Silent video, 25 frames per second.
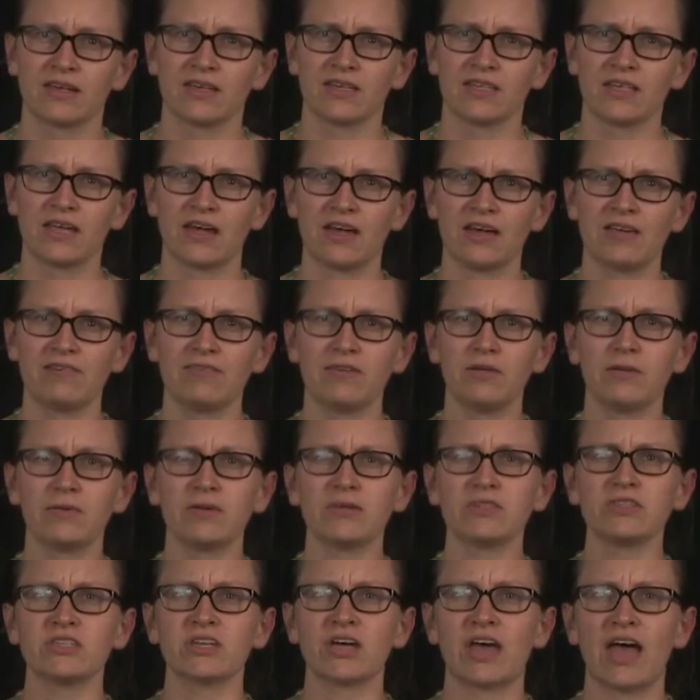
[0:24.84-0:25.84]
Now, if you
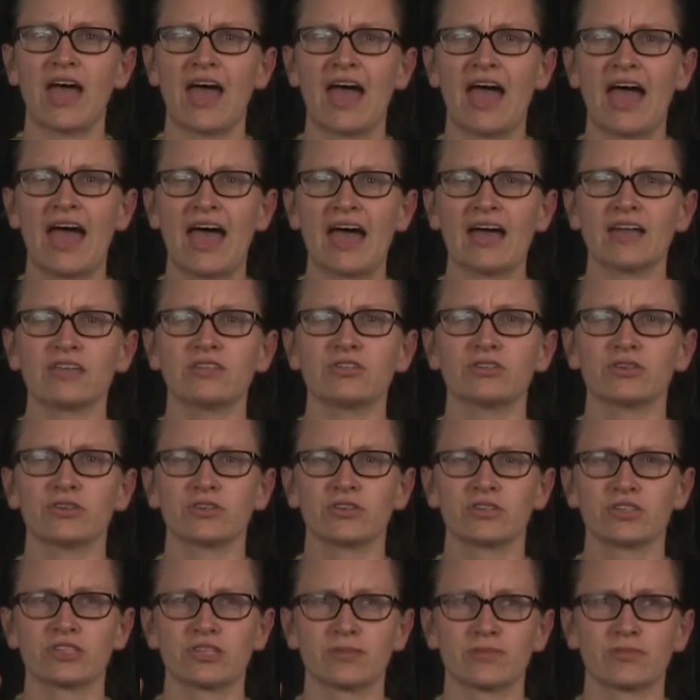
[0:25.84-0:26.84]
want to add
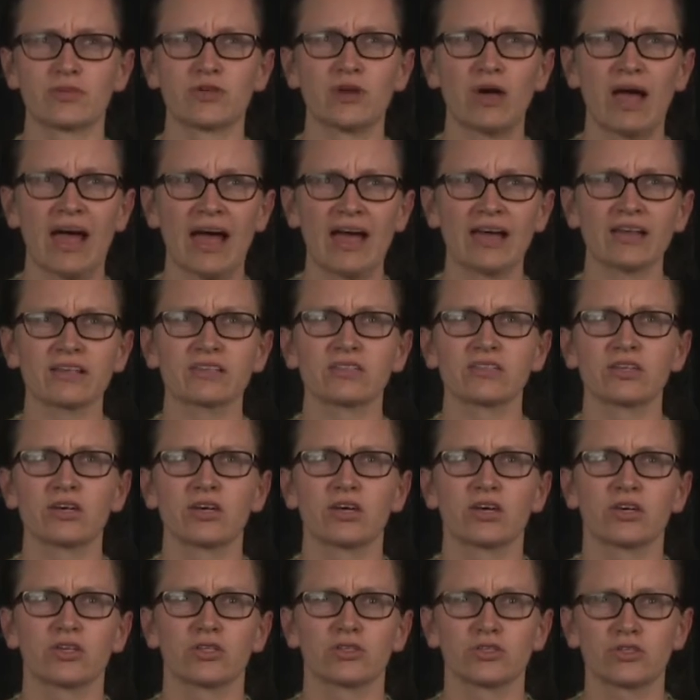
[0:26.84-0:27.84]
or subtract
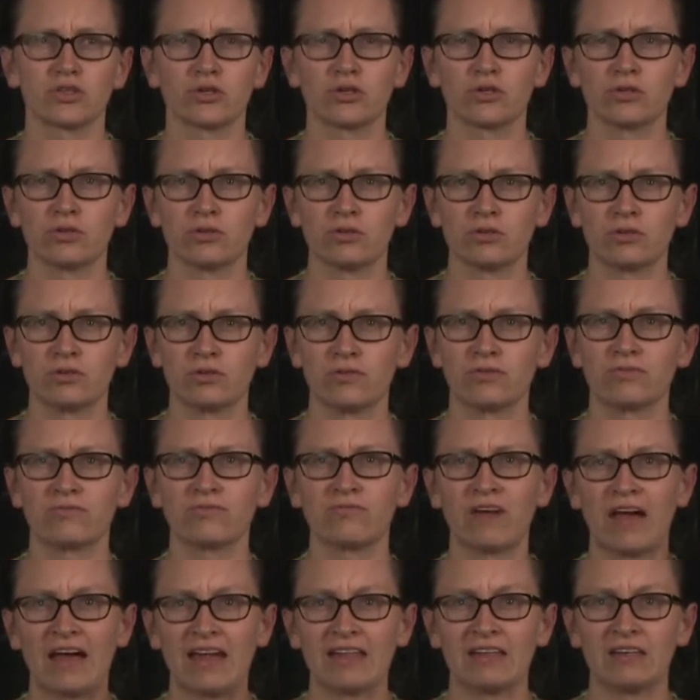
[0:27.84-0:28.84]
two
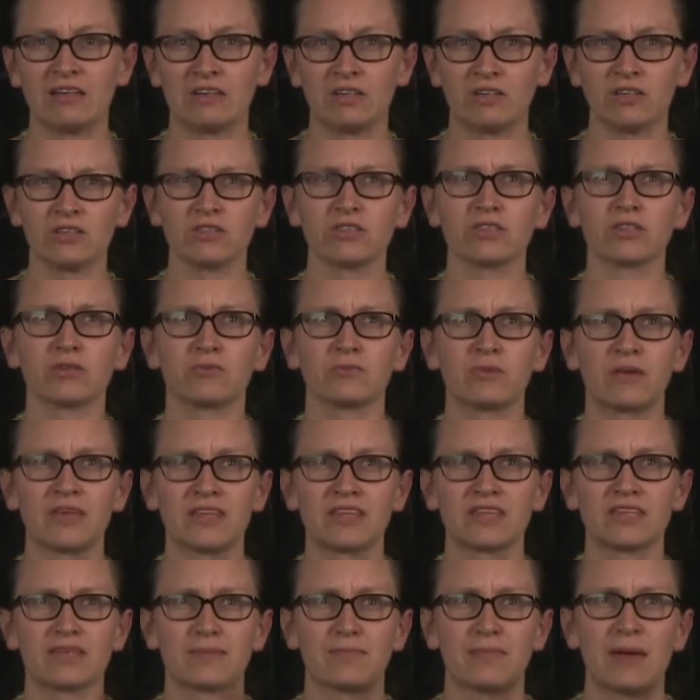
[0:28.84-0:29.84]
values
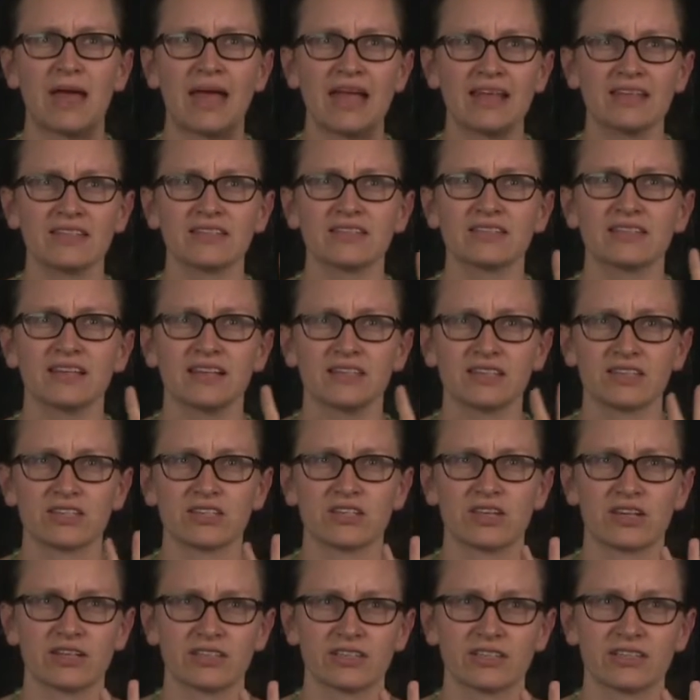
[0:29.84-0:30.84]
with dependent
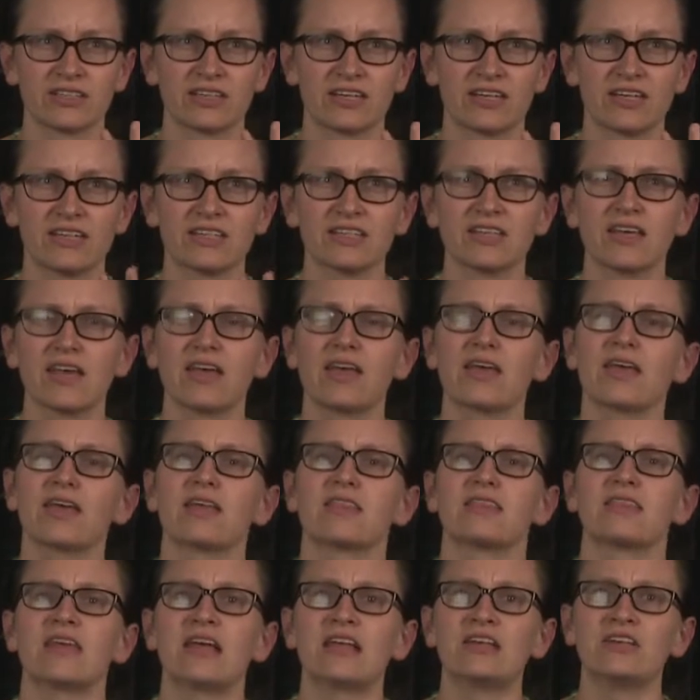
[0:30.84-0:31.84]
uncertainties,
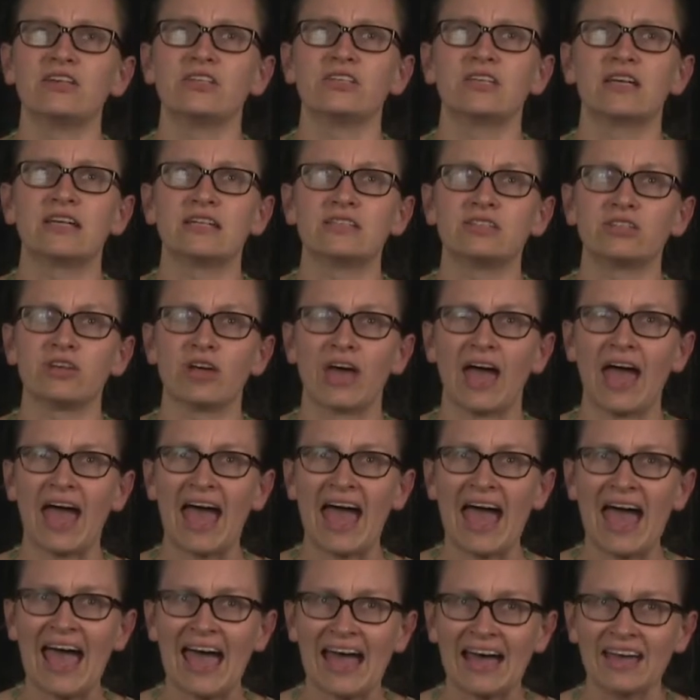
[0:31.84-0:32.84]
then you need to
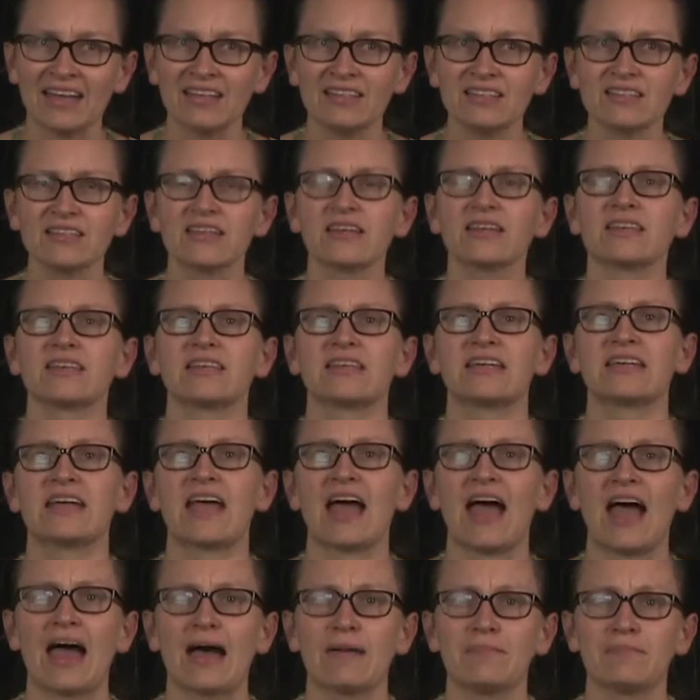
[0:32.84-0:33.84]
add the
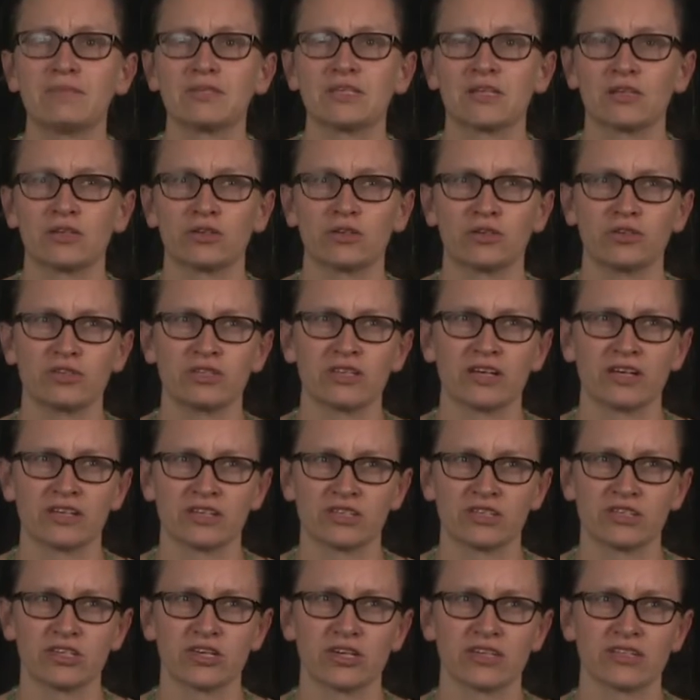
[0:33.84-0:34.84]
absolute
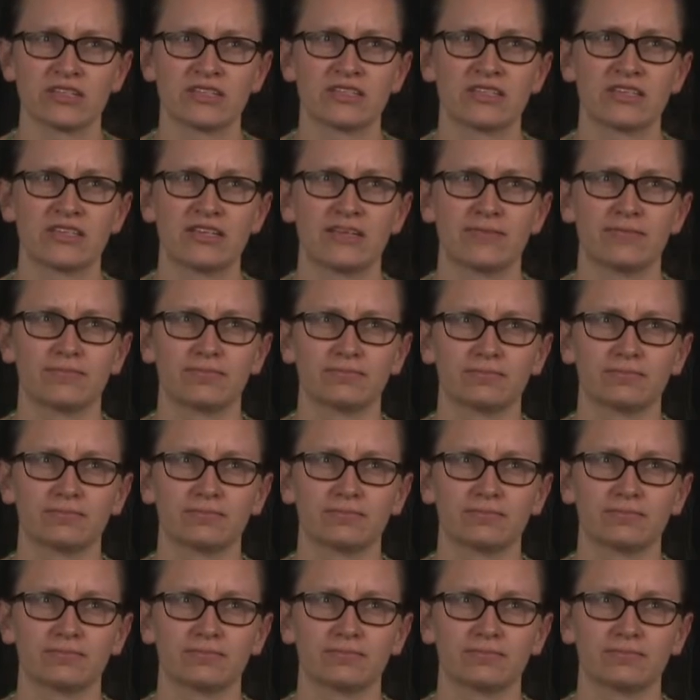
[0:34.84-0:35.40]
uncertainty.